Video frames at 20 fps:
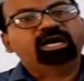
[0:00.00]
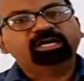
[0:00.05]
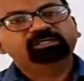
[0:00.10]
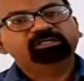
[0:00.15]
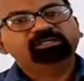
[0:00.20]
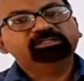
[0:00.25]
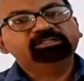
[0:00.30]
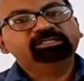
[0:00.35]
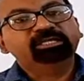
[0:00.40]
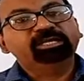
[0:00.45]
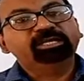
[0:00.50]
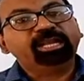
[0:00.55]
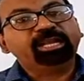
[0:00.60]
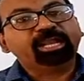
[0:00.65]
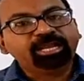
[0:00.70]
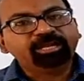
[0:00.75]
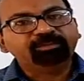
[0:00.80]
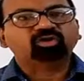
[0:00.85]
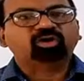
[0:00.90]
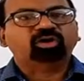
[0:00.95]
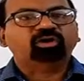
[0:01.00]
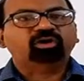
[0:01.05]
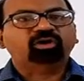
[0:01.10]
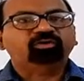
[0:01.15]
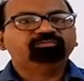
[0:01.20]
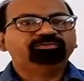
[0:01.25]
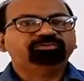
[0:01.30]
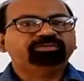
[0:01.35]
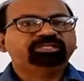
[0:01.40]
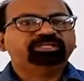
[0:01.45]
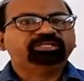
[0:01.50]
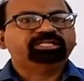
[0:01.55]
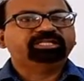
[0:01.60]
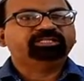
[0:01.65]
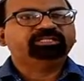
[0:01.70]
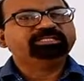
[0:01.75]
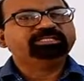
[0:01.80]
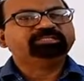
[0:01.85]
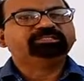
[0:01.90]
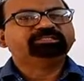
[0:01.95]
the names of these
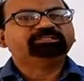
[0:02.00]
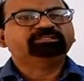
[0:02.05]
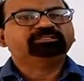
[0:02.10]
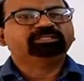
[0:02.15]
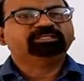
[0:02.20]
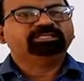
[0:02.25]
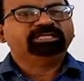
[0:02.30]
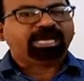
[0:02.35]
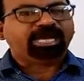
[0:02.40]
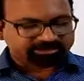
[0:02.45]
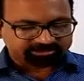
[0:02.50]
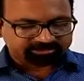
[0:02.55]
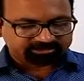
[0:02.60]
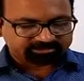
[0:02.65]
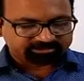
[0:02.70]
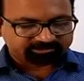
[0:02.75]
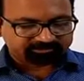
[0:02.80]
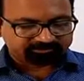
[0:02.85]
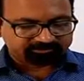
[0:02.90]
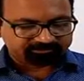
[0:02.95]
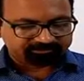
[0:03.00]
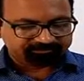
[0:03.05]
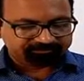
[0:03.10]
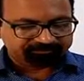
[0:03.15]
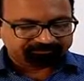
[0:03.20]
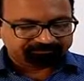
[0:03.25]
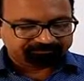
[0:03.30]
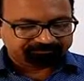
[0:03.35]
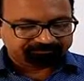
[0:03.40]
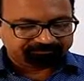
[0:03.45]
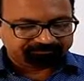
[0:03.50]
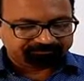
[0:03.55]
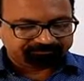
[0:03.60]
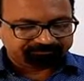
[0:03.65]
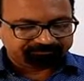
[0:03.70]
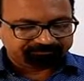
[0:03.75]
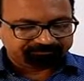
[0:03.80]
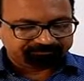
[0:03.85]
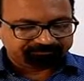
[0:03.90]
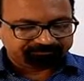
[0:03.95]
gases, other gases.
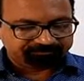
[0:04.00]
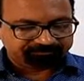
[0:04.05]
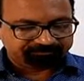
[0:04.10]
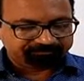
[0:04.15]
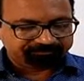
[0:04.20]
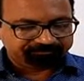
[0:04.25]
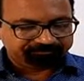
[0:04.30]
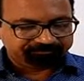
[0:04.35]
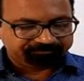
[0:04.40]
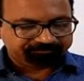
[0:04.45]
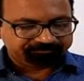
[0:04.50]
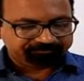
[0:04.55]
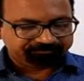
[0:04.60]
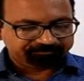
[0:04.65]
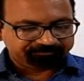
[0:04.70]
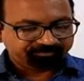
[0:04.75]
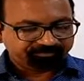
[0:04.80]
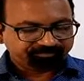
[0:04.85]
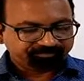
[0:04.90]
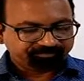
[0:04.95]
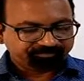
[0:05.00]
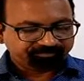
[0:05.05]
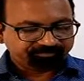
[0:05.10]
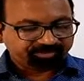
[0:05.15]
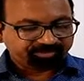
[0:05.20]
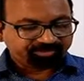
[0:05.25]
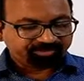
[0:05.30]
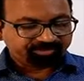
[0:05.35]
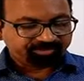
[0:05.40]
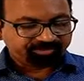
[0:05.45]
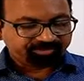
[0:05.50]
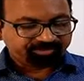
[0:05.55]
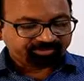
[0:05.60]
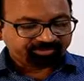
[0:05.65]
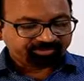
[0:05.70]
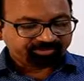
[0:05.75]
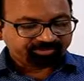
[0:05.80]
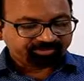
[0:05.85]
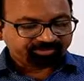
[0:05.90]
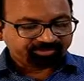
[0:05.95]
The other gases that form
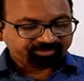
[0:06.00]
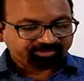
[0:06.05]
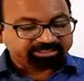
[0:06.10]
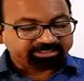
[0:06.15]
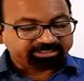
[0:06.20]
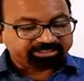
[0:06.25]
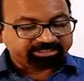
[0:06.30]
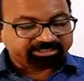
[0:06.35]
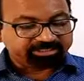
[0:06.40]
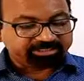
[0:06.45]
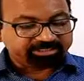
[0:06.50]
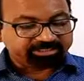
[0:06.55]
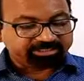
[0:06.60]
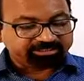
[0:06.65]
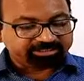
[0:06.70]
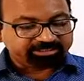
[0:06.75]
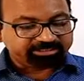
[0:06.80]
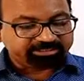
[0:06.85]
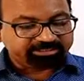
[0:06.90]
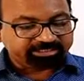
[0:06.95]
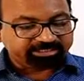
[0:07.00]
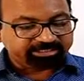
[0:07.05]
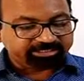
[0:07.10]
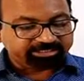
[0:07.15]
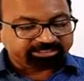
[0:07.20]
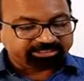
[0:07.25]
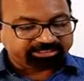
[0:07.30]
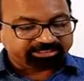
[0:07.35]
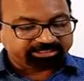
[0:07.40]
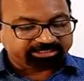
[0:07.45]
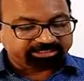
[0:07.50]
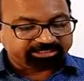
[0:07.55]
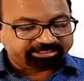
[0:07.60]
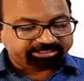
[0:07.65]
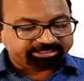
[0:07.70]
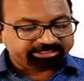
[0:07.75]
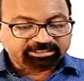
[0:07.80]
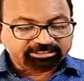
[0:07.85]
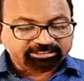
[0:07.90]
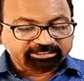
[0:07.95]
1% of air are
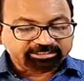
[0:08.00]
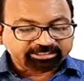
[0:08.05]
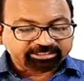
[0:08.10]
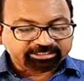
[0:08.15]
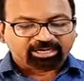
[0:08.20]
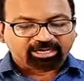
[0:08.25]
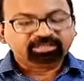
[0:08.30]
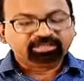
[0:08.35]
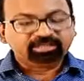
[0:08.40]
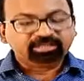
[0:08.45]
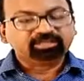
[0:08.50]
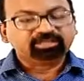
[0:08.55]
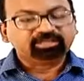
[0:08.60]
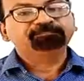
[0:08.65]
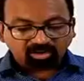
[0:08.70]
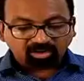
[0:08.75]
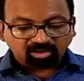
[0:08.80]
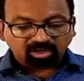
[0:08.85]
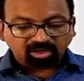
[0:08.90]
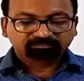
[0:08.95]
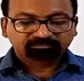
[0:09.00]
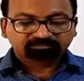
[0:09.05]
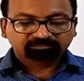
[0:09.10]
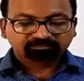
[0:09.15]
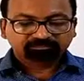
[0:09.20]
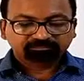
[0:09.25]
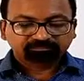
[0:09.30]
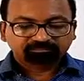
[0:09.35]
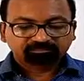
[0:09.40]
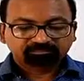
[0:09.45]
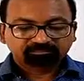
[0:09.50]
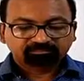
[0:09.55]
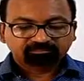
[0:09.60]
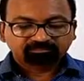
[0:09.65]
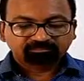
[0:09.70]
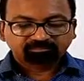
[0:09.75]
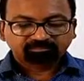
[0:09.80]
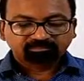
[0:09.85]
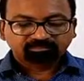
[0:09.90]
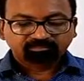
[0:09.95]
argon,
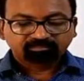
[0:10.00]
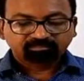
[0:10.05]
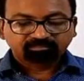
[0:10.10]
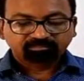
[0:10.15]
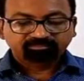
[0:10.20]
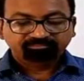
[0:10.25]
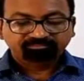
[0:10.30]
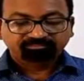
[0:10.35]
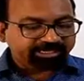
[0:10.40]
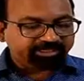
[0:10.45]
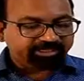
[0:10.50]
methane,